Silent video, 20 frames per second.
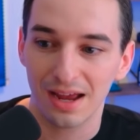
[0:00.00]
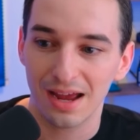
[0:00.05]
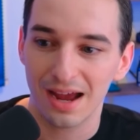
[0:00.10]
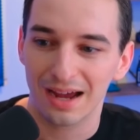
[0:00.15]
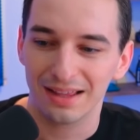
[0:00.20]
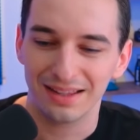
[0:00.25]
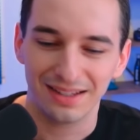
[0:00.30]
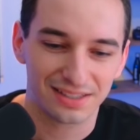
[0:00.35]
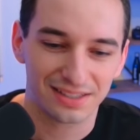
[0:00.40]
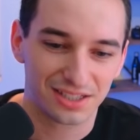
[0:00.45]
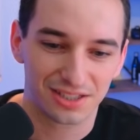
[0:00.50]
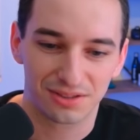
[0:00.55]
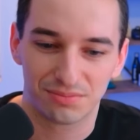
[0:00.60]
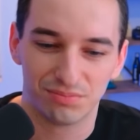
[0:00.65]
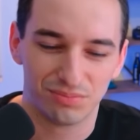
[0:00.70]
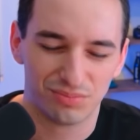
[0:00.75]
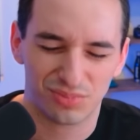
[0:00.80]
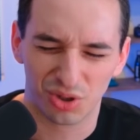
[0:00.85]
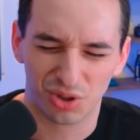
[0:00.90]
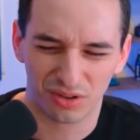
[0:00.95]
I think it's just
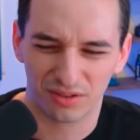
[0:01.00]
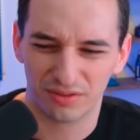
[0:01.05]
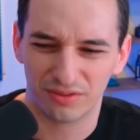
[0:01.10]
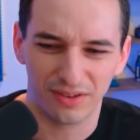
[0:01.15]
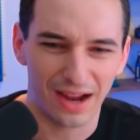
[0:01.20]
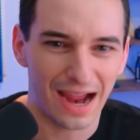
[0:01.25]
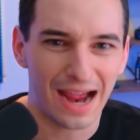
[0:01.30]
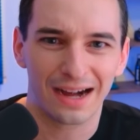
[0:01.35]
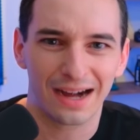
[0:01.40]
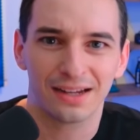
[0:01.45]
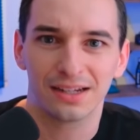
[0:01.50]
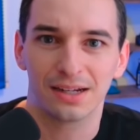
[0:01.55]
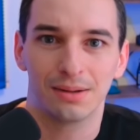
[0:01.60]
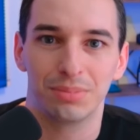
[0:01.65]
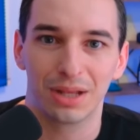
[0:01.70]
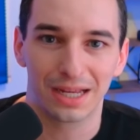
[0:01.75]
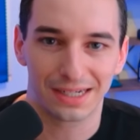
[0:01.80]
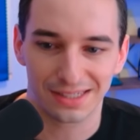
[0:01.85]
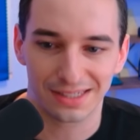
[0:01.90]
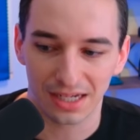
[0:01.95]
sort of adding
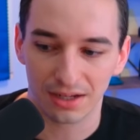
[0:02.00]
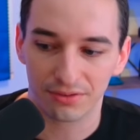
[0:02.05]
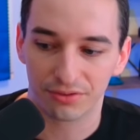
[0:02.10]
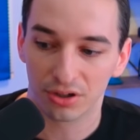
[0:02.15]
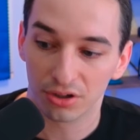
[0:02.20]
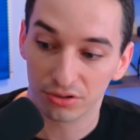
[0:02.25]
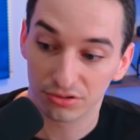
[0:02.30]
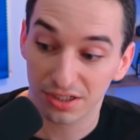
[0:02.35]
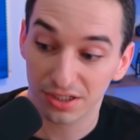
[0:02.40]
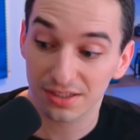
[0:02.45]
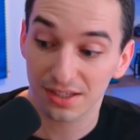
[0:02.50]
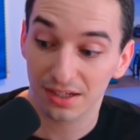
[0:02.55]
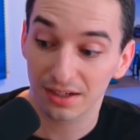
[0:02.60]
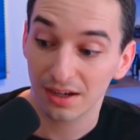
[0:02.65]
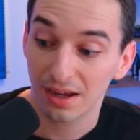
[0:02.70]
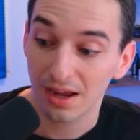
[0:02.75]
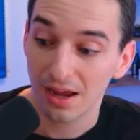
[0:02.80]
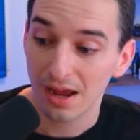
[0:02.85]
complexity for no reason.